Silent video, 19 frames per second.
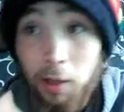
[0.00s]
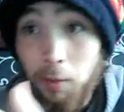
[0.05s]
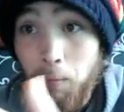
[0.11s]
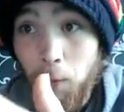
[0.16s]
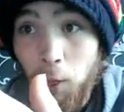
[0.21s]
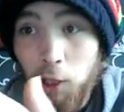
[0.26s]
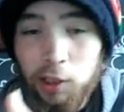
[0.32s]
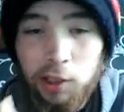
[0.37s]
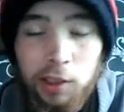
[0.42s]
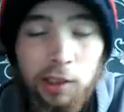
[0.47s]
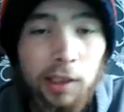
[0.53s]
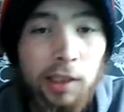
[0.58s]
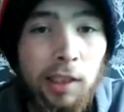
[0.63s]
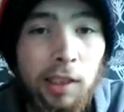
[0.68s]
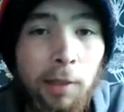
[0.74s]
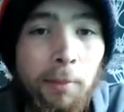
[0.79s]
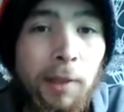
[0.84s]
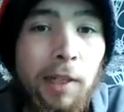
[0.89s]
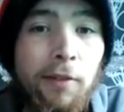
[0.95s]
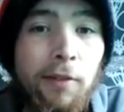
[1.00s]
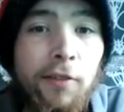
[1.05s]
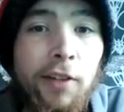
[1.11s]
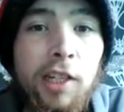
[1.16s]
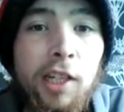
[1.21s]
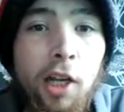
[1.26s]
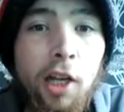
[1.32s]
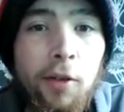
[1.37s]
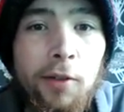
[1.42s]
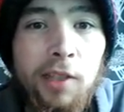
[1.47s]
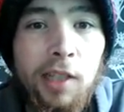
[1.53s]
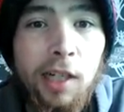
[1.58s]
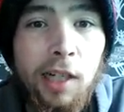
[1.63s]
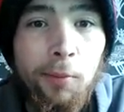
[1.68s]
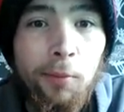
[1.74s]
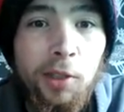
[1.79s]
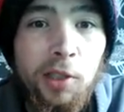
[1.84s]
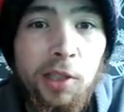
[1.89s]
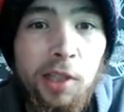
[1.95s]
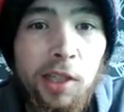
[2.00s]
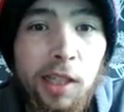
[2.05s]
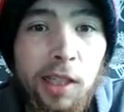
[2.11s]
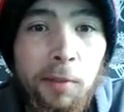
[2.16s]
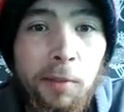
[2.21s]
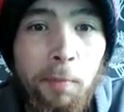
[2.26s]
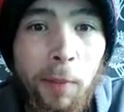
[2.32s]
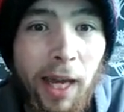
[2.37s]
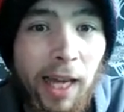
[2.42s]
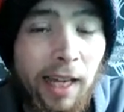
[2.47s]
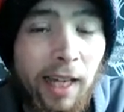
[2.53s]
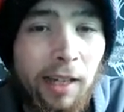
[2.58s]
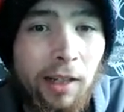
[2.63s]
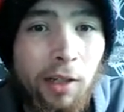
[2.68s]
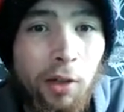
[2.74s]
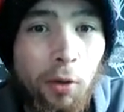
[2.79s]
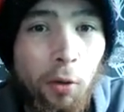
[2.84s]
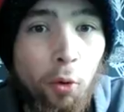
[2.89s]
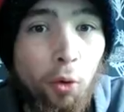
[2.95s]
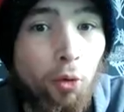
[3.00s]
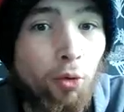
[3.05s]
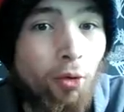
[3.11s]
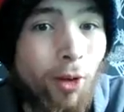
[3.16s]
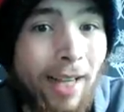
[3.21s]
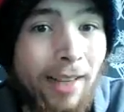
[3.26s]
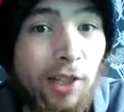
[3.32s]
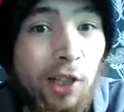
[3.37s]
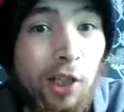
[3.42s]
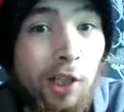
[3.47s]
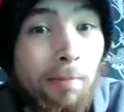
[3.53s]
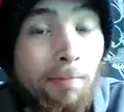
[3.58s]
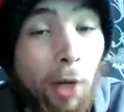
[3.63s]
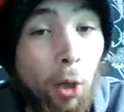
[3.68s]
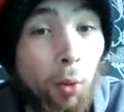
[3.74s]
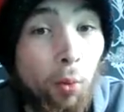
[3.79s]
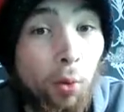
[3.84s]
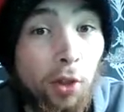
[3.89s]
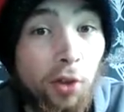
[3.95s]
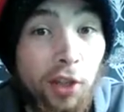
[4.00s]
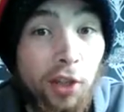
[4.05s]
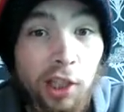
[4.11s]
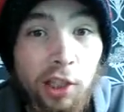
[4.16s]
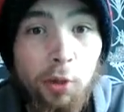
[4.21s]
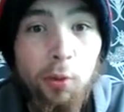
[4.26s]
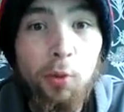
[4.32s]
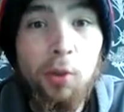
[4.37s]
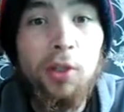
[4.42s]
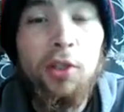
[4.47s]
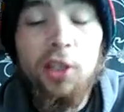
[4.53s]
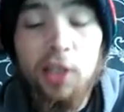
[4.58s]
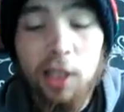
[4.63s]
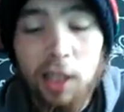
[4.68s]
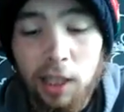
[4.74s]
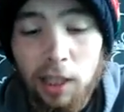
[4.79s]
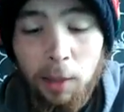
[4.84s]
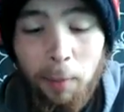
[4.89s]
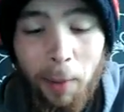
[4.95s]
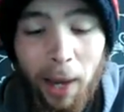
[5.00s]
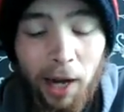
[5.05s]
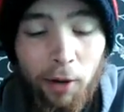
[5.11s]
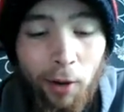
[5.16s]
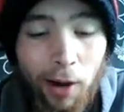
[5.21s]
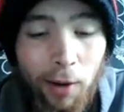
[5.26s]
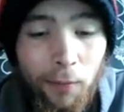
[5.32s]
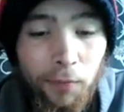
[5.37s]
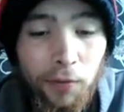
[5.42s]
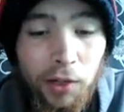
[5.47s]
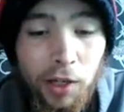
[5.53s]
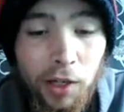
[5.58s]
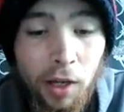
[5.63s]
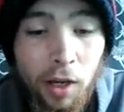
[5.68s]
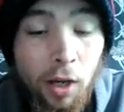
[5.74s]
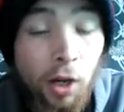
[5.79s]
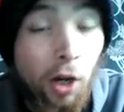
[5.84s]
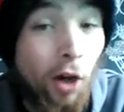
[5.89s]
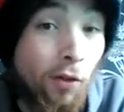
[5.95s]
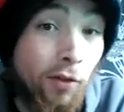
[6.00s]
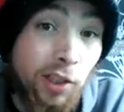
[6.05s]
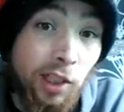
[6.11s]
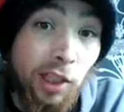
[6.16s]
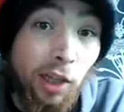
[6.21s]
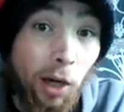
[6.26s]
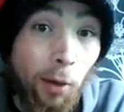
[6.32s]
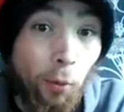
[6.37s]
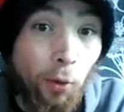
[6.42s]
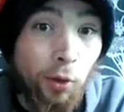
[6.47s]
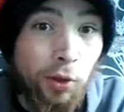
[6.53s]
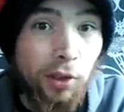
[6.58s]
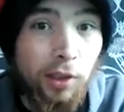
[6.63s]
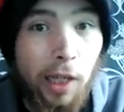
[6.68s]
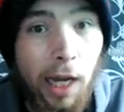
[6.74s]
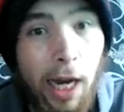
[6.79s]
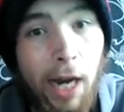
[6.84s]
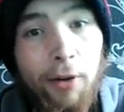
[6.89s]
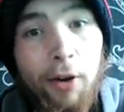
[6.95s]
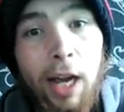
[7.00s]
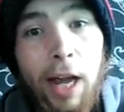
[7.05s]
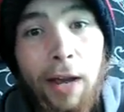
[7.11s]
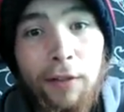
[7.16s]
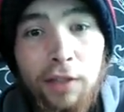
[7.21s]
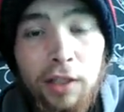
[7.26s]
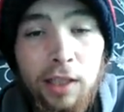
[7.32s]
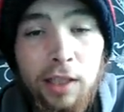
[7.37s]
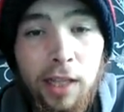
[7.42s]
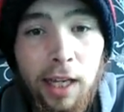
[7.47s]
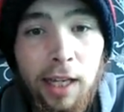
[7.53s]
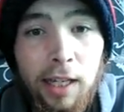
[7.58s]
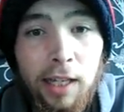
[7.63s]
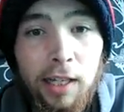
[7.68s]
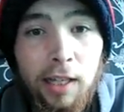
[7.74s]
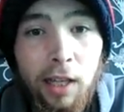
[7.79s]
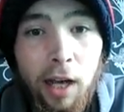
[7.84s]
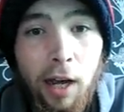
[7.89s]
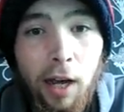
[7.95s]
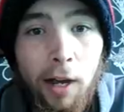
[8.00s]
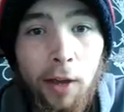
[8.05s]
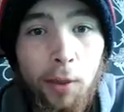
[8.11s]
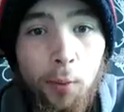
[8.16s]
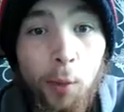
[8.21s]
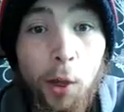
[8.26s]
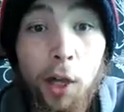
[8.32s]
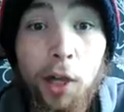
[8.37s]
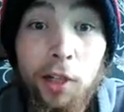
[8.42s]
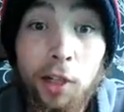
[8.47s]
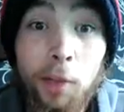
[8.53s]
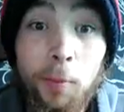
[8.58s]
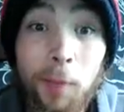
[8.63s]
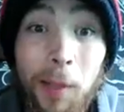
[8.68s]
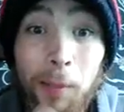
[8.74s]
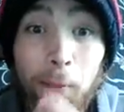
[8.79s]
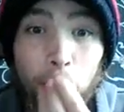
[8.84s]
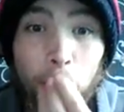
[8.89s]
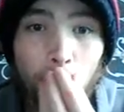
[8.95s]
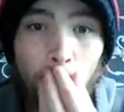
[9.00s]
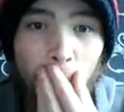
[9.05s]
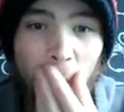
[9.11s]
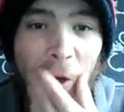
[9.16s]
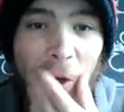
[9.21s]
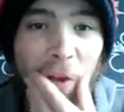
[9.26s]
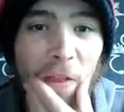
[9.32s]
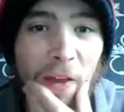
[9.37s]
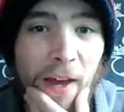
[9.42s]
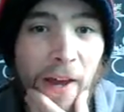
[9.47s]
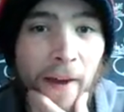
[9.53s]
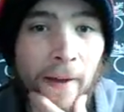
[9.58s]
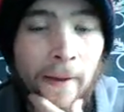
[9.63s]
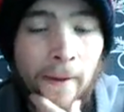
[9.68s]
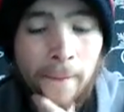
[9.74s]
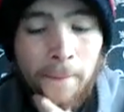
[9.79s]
person that sent me the video said it was the pink or red smoke that you can see in the background. Obviously, I wasn't there. I have to take the word of the people that were there.